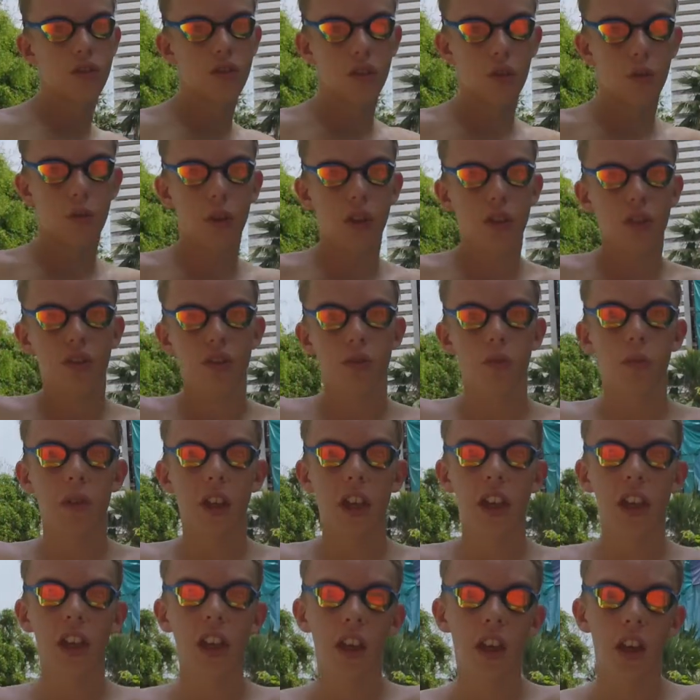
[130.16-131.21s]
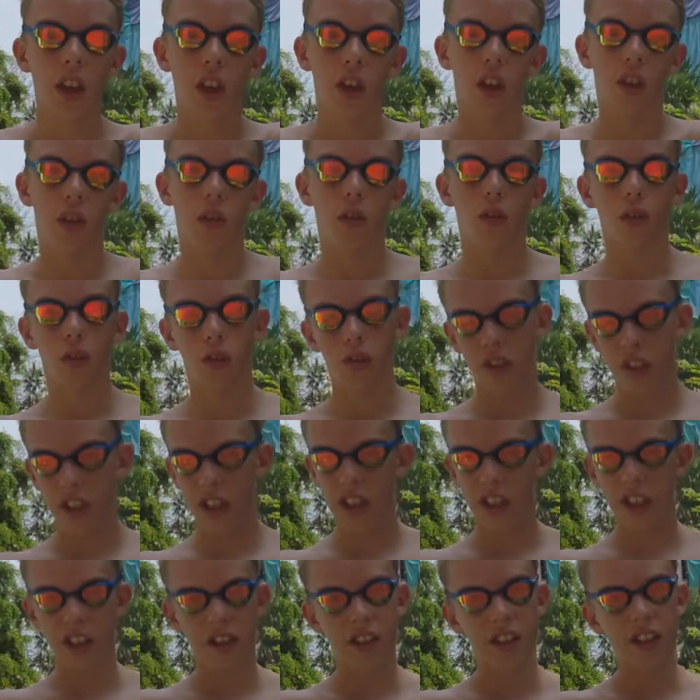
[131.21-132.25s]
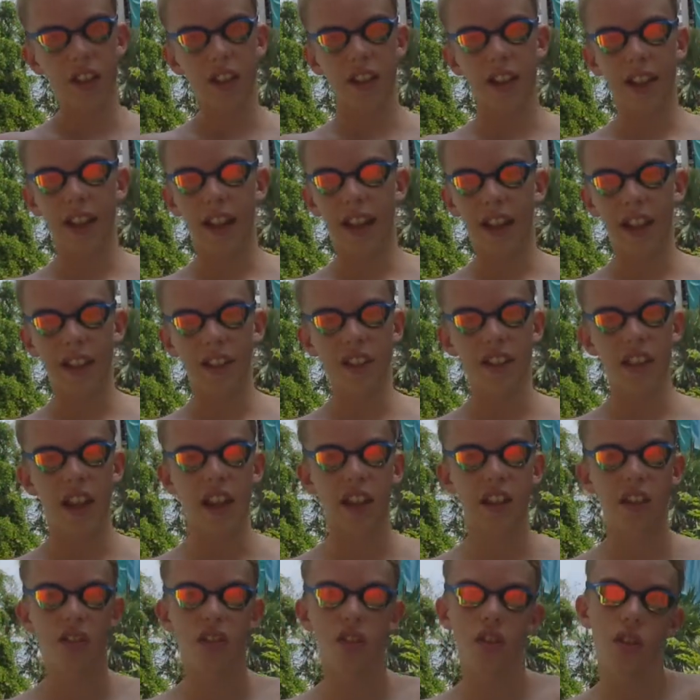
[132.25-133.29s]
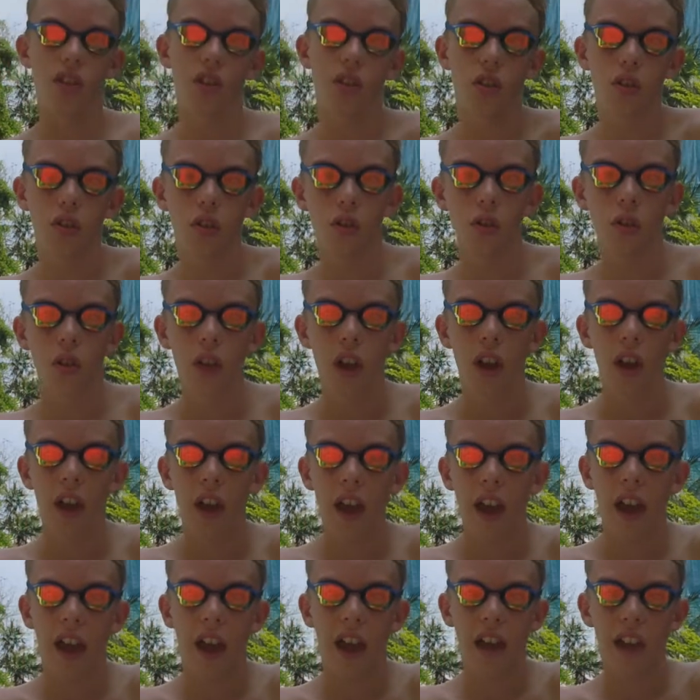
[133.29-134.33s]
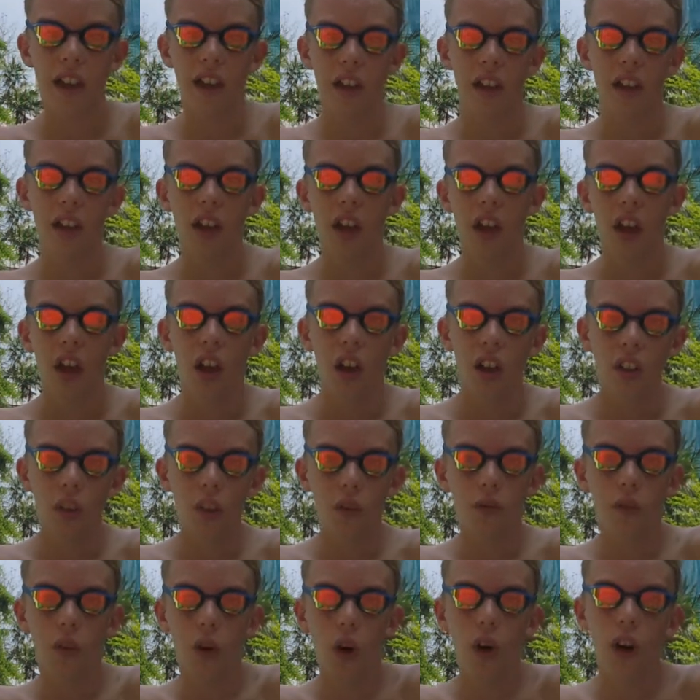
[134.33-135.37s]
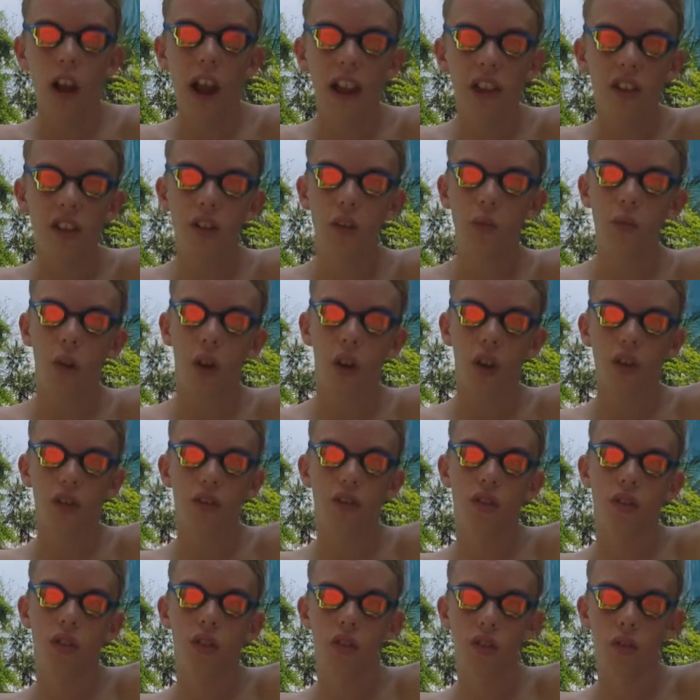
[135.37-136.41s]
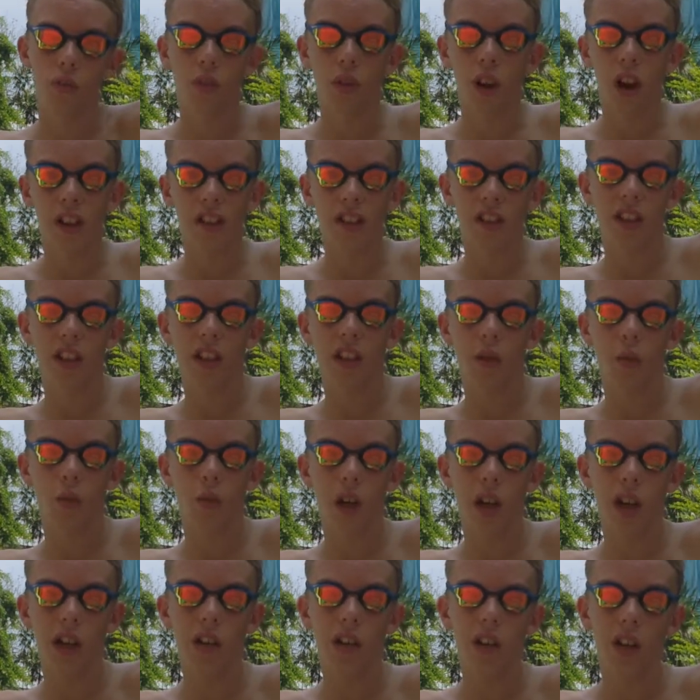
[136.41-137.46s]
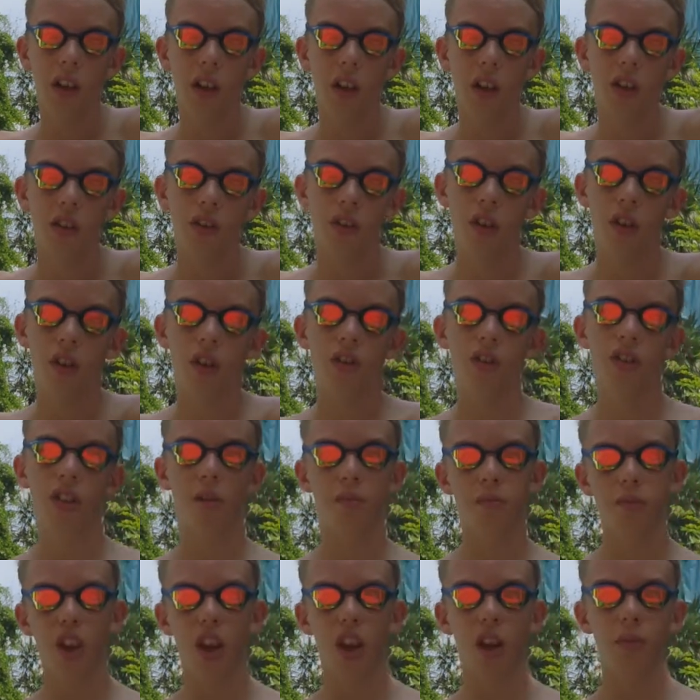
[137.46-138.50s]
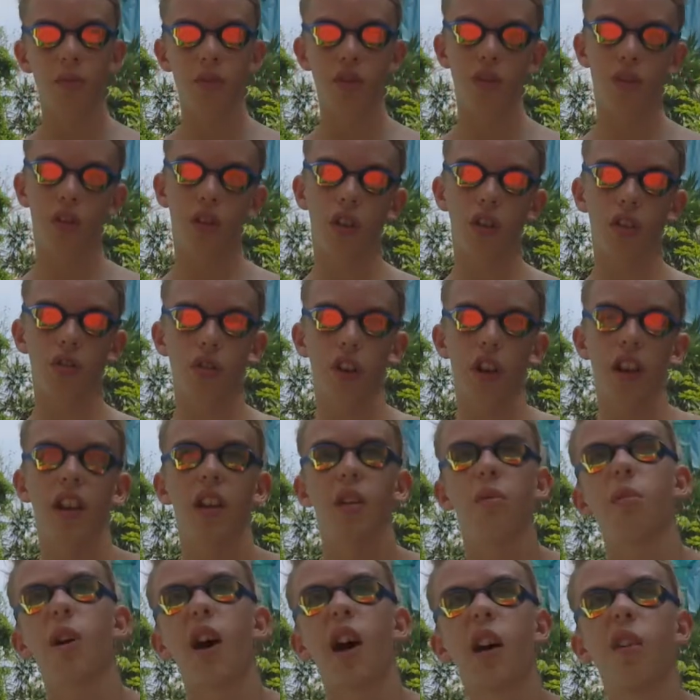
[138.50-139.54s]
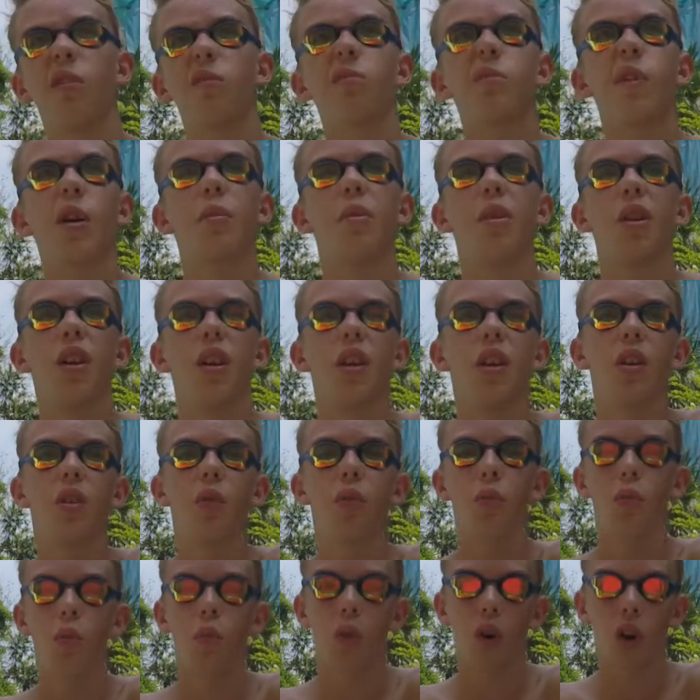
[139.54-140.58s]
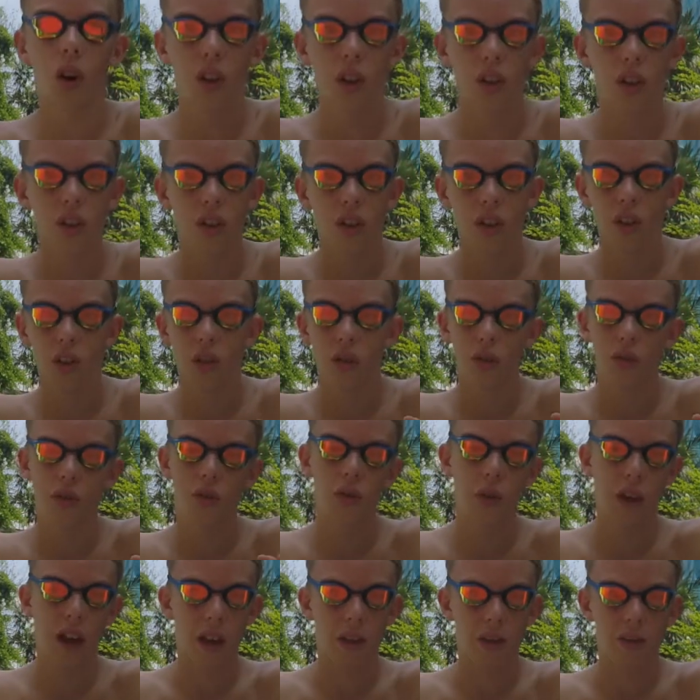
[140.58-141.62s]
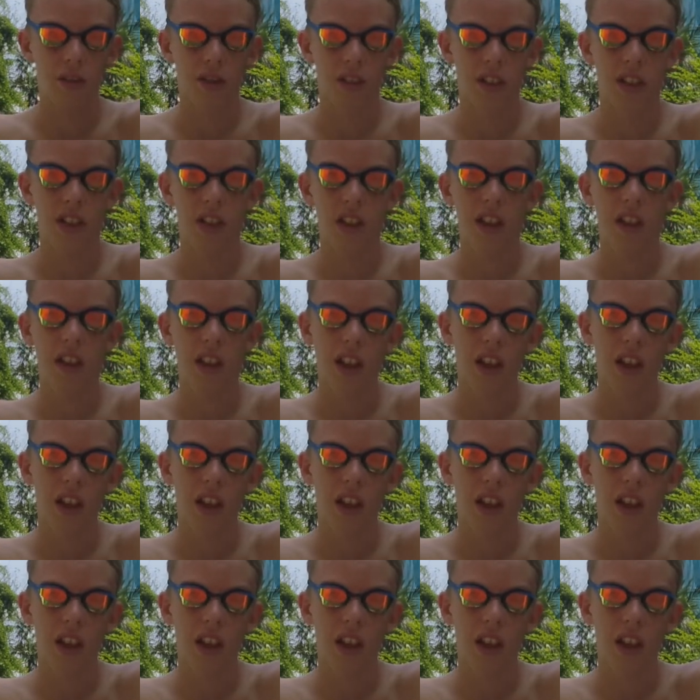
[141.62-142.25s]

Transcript: so when you're swimming you can see into the lanes next to you. And the fog actually works surprisingly well, so sometimes during training, about maybe 1 or 2 hours in,